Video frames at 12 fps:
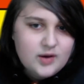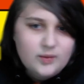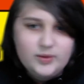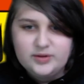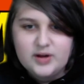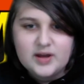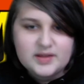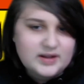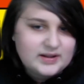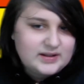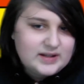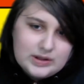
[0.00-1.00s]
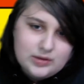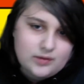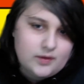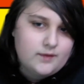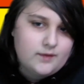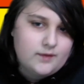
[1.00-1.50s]
we do not select either of
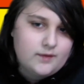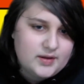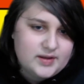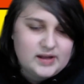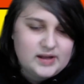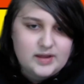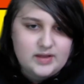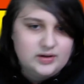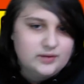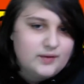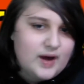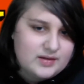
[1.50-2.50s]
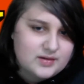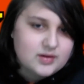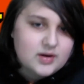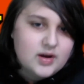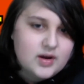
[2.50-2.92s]
our forest decks as an advisor.